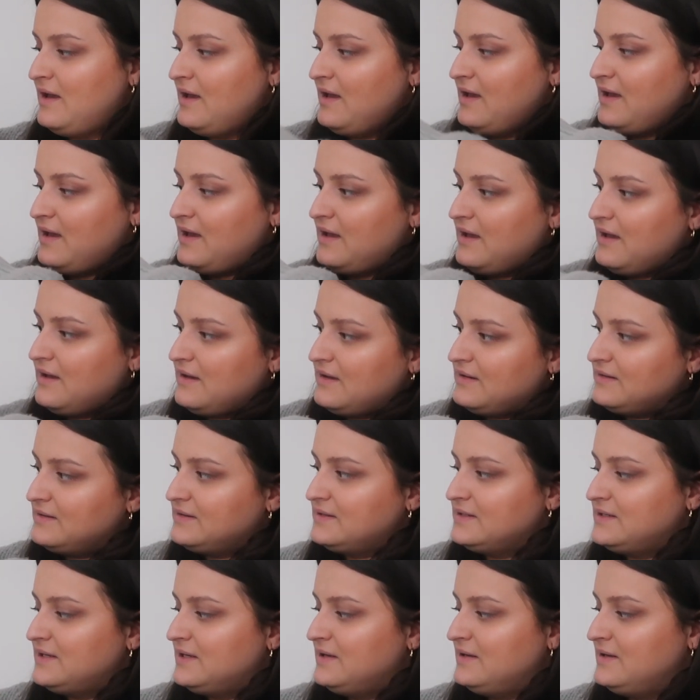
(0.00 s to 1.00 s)

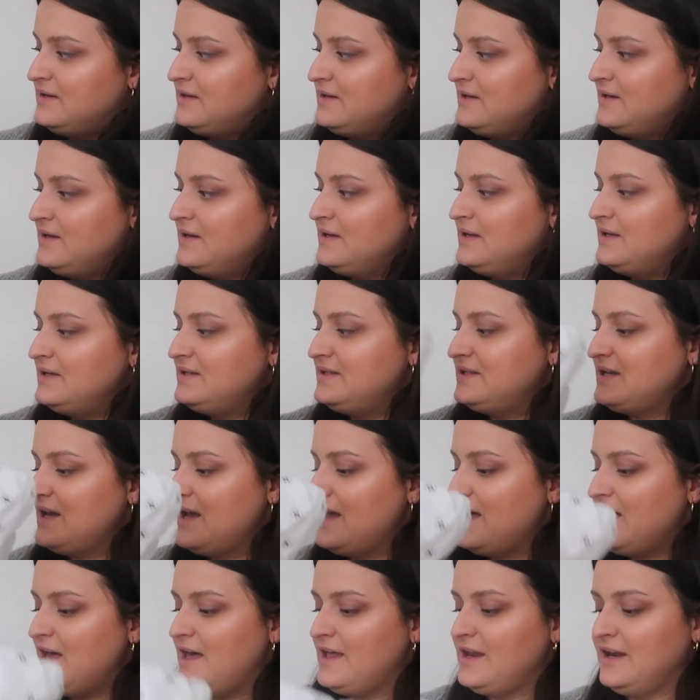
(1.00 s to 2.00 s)
And
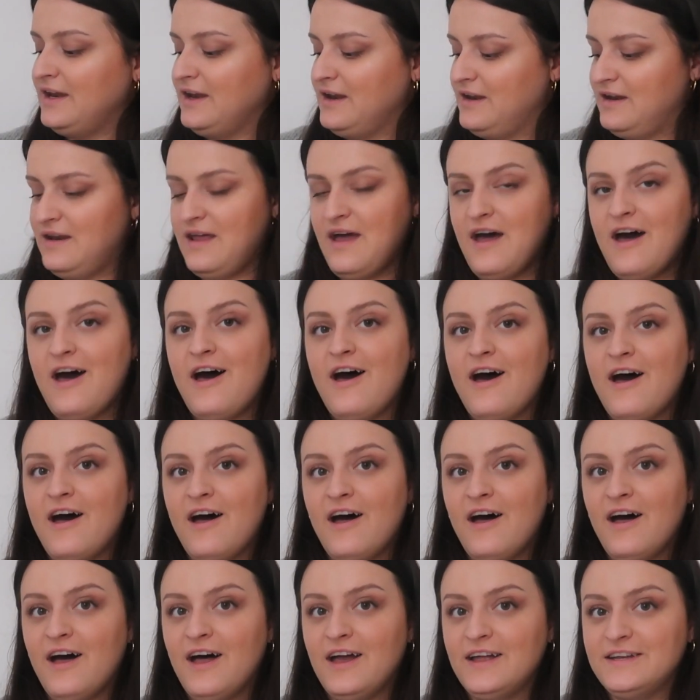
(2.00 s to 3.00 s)

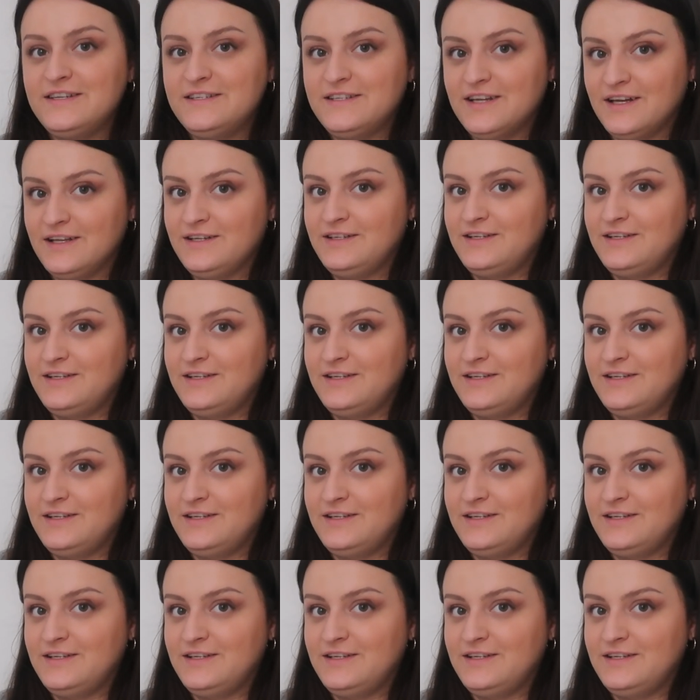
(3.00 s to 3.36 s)
da-da-da-da-da-da.